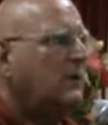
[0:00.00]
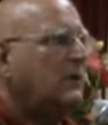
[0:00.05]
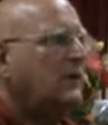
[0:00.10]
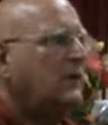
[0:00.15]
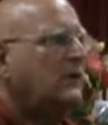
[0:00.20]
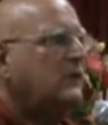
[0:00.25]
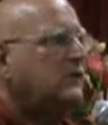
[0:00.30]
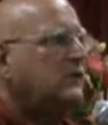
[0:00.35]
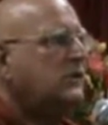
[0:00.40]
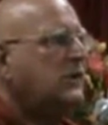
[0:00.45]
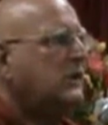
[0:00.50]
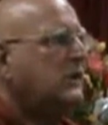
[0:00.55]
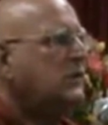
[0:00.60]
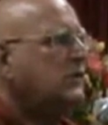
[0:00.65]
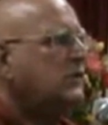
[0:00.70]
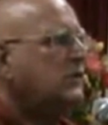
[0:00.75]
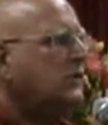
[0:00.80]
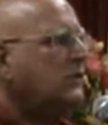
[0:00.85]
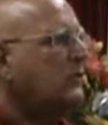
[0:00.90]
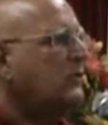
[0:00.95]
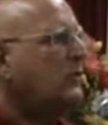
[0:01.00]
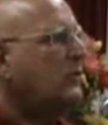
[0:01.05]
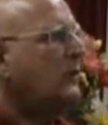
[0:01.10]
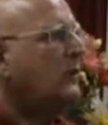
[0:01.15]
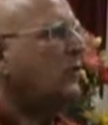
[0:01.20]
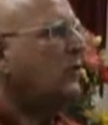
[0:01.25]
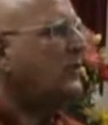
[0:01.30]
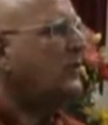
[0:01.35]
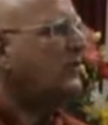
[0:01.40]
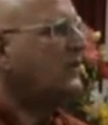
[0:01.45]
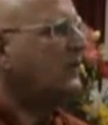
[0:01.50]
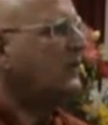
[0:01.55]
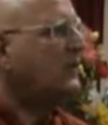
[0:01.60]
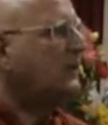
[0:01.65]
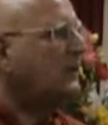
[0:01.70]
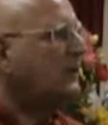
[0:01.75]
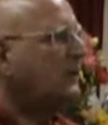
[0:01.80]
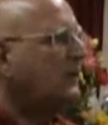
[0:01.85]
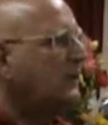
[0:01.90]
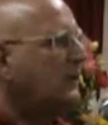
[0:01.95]
They may change into their
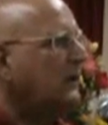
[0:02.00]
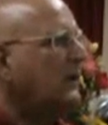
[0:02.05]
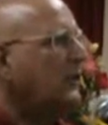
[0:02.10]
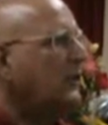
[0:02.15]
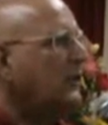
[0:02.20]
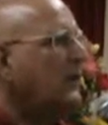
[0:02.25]
opposite.